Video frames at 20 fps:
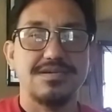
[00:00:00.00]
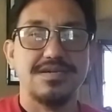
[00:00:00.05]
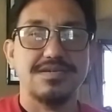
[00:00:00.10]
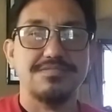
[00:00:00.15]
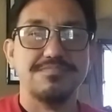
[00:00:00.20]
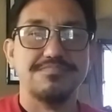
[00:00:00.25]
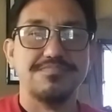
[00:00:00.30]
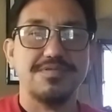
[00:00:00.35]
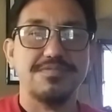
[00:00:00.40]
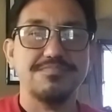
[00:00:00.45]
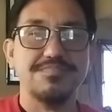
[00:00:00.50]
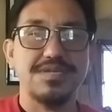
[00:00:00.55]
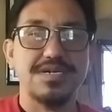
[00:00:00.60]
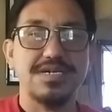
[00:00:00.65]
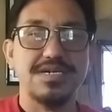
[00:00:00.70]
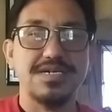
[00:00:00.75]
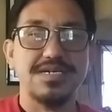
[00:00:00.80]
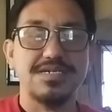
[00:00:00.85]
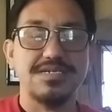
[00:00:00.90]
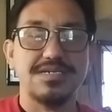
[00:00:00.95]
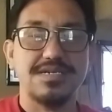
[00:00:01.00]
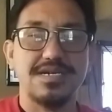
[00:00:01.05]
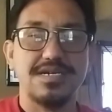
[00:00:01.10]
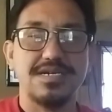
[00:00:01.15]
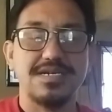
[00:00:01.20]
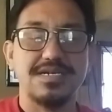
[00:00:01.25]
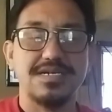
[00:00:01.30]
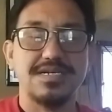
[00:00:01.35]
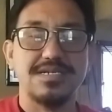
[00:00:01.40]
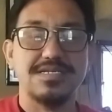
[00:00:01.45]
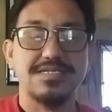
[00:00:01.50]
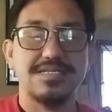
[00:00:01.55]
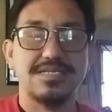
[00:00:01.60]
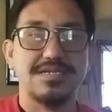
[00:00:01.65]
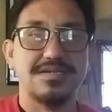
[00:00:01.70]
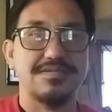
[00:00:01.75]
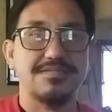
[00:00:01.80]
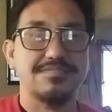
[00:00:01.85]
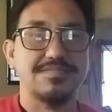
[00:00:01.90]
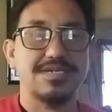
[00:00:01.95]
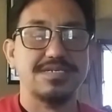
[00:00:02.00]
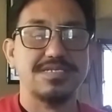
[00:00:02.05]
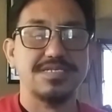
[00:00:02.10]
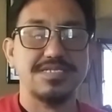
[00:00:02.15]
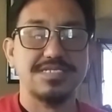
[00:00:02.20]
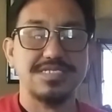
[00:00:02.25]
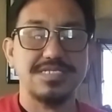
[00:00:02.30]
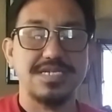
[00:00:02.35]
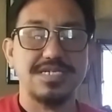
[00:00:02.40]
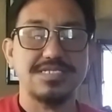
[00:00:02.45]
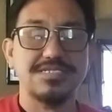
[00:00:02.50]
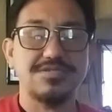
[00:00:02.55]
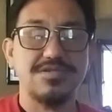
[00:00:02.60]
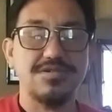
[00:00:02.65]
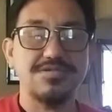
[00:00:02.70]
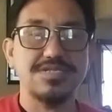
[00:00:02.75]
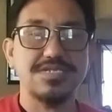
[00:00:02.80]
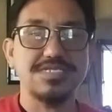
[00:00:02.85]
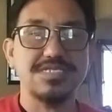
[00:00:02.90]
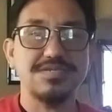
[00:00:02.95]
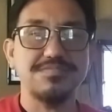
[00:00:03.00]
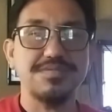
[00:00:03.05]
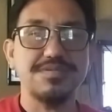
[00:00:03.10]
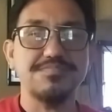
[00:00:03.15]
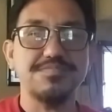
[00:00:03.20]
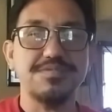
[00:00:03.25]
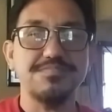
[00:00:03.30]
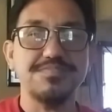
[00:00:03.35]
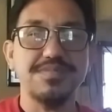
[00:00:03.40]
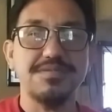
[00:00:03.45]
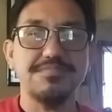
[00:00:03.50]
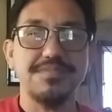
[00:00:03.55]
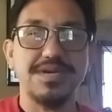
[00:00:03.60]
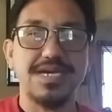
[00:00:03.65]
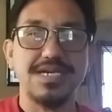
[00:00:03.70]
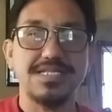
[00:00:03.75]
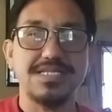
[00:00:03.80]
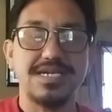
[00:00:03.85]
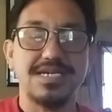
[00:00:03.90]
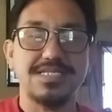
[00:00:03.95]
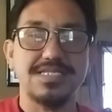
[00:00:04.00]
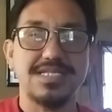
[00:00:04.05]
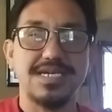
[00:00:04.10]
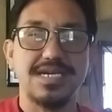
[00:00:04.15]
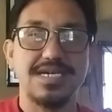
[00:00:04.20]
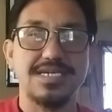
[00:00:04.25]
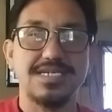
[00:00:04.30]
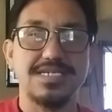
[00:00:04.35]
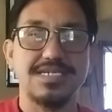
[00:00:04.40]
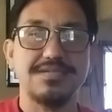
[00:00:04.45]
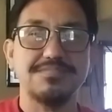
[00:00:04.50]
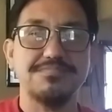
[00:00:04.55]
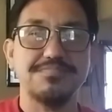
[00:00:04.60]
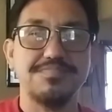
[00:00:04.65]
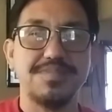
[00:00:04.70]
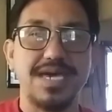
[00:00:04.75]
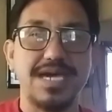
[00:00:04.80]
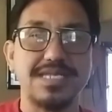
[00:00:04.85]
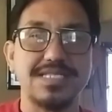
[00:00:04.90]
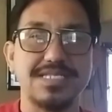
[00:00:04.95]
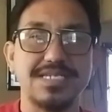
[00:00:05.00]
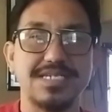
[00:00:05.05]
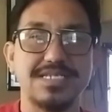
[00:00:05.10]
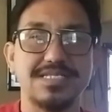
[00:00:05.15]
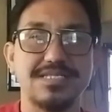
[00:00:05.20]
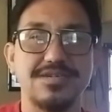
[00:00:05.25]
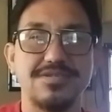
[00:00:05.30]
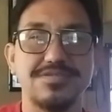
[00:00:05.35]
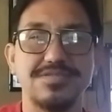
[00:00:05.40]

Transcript: implant it